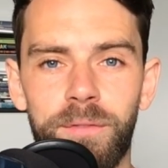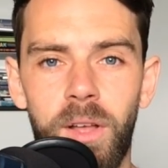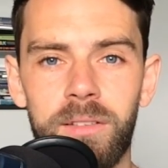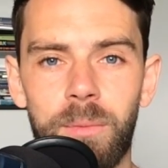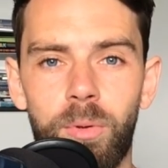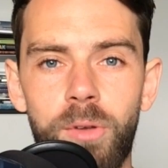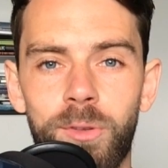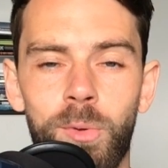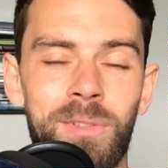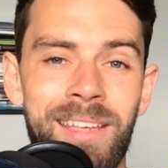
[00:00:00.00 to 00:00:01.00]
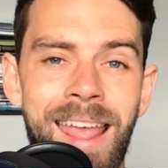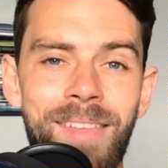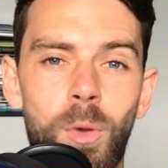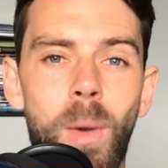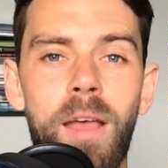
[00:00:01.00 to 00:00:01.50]
fasting protocol to get
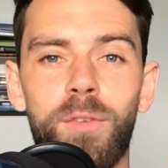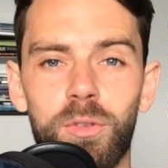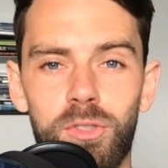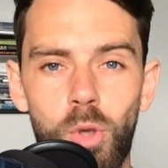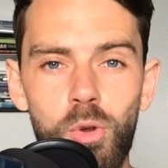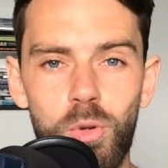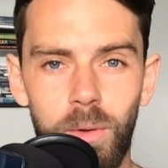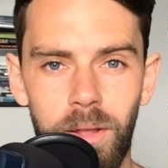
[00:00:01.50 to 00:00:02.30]
in the way of your social